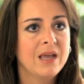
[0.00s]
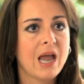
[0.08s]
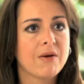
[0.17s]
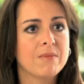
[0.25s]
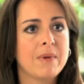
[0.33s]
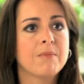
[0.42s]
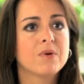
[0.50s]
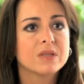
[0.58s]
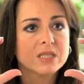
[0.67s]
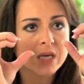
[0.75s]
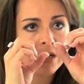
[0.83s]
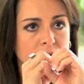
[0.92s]
I remember
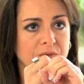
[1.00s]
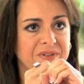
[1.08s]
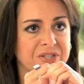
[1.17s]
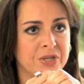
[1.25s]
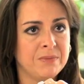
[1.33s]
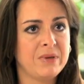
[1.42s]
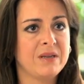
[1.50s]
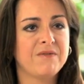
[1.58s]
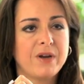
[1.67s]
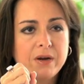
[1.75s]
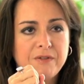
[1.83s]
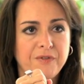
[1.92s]
the tunnel vision being
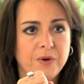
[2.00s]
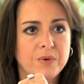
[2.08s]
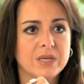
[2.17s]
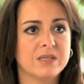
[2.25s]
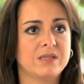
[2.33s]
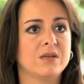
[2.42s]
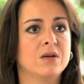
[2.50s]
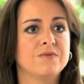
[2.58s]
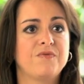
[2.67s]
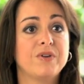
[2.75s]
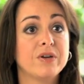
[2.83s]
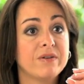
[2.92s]
very focused
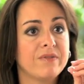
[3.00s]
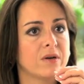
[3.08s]
on very,